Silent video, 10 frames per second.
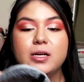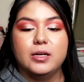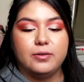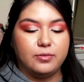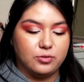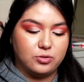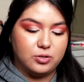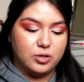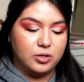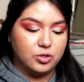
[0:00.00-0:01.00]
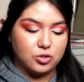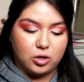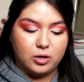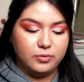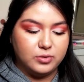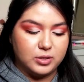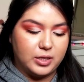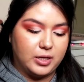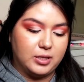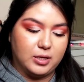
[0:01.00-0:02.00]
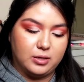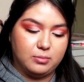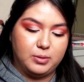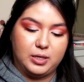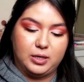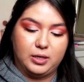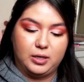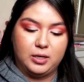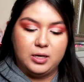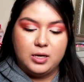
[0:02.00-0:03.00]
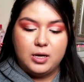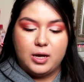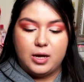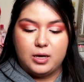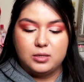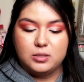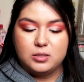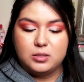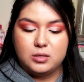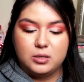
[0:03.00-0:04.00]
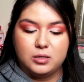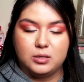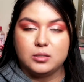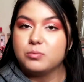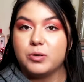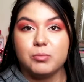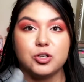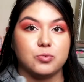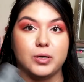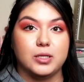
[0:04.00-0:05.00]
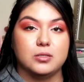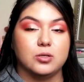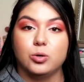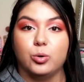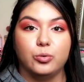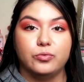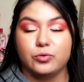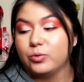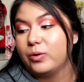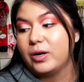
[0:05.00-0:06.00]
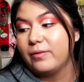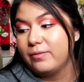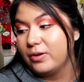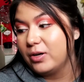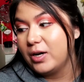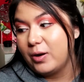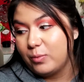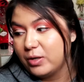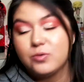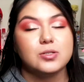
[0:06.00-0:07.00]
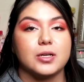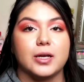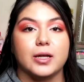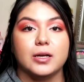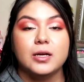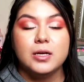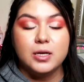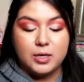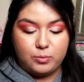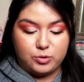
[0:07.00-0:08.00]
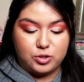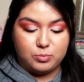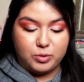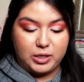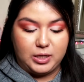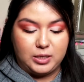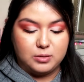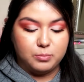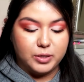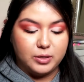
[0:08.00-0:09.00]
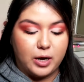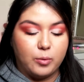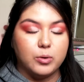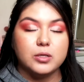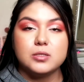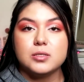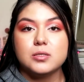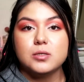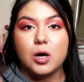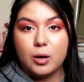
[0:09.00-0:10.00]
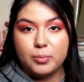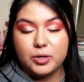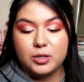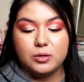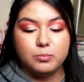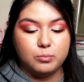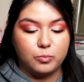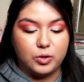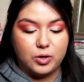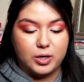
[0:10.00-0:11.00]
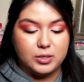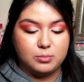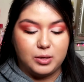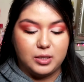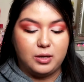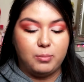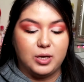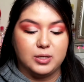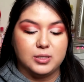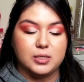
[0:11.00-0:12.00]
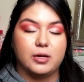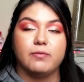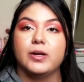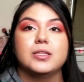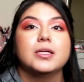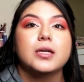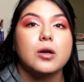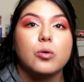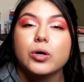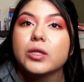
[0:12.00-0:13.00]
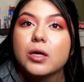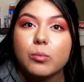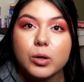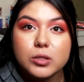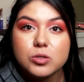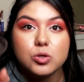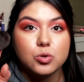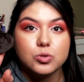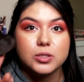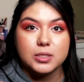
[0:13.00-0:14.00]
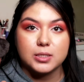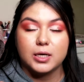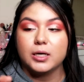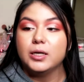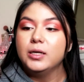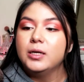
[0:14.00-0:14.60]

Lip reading: It feels soft like it did at the beginning, and it's pretty much ready to go for whenever I want to use it again, which is pretty nice. But I wanted to hop on here with you guys mainly because if I did get oily, I wanted to use this guy